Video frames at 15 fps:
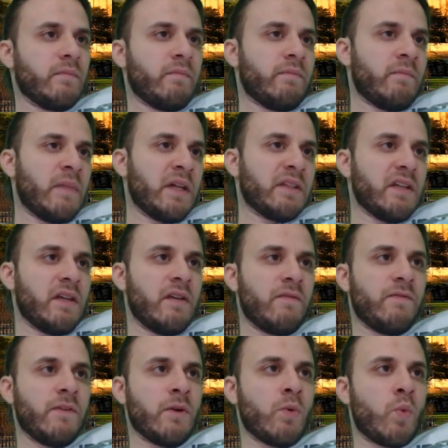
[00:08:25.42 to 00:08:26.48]
But
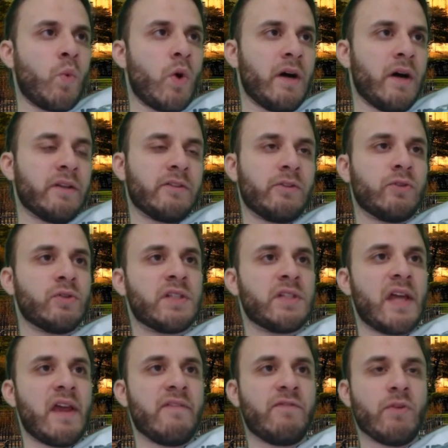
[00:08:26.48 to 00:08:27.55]
if you want to
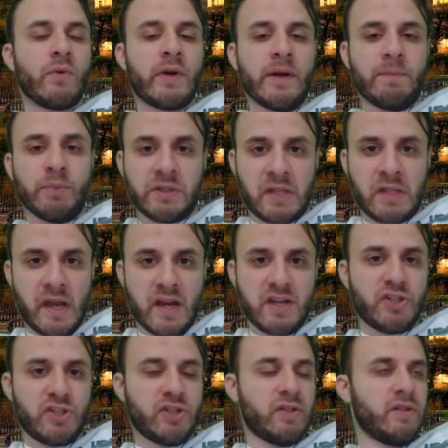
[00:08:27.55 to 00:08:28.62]
save your
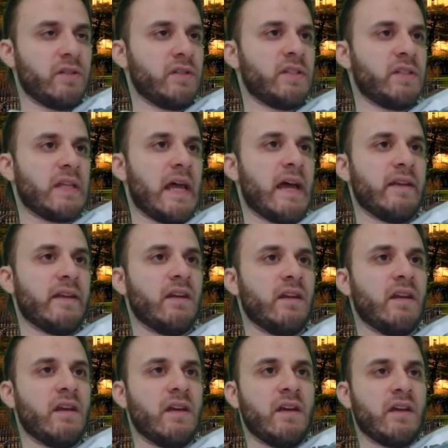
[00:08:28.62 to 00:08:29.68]
reputation, then
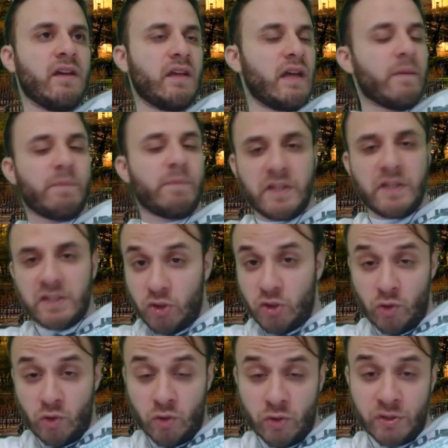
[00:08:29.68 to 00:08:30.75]
companies
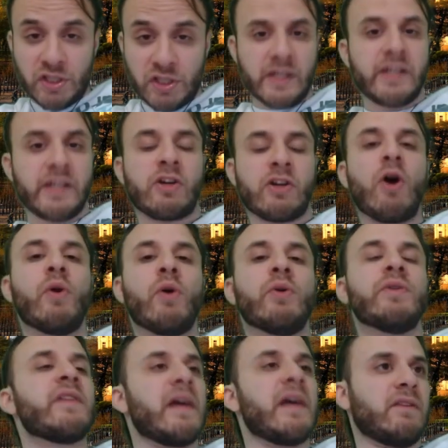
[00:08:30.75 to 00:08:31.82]
usually go
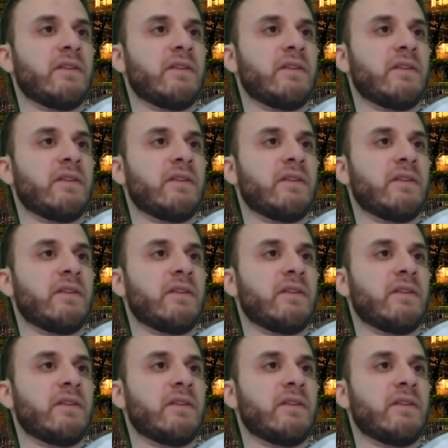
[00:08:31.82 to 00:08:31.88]
that